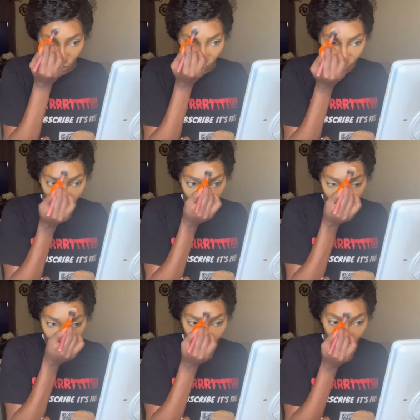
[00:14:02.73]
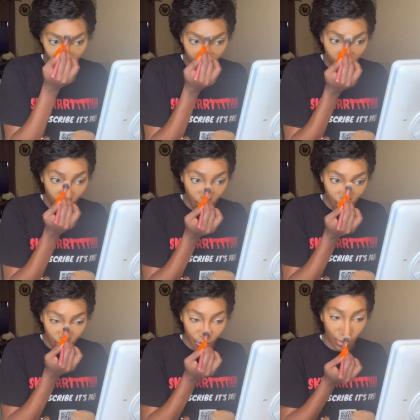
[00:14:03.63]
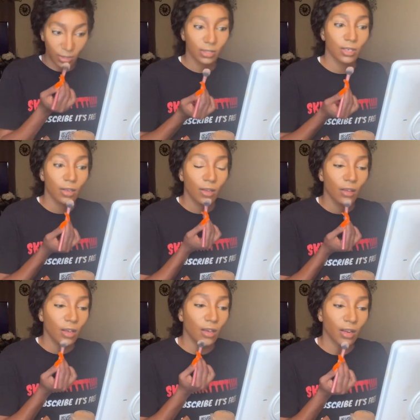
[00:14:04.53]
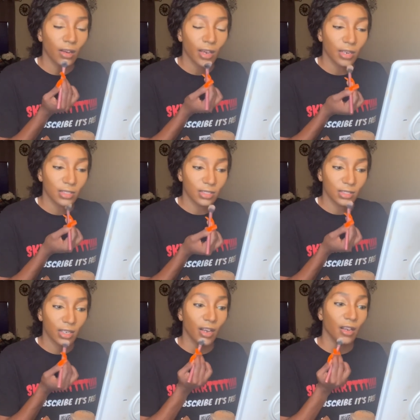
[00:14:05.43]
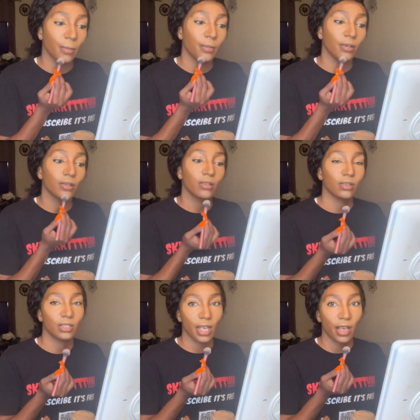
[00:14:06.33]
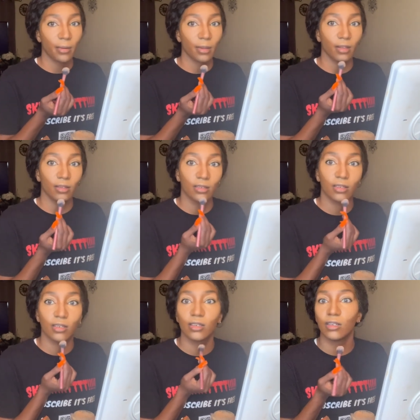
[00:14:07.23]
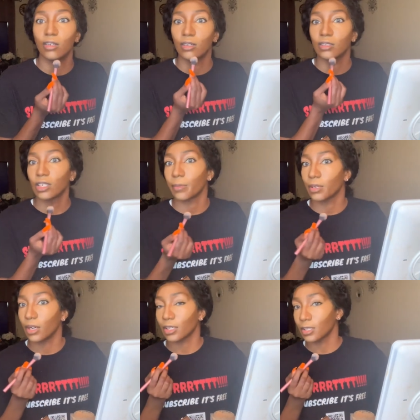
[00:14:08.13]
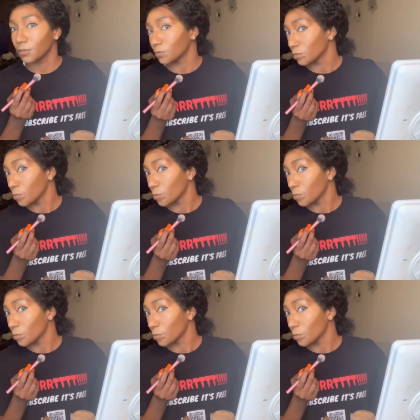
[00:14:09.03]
over my highlighted areas with this, and I kind of just type it, tap it, tap it in like that.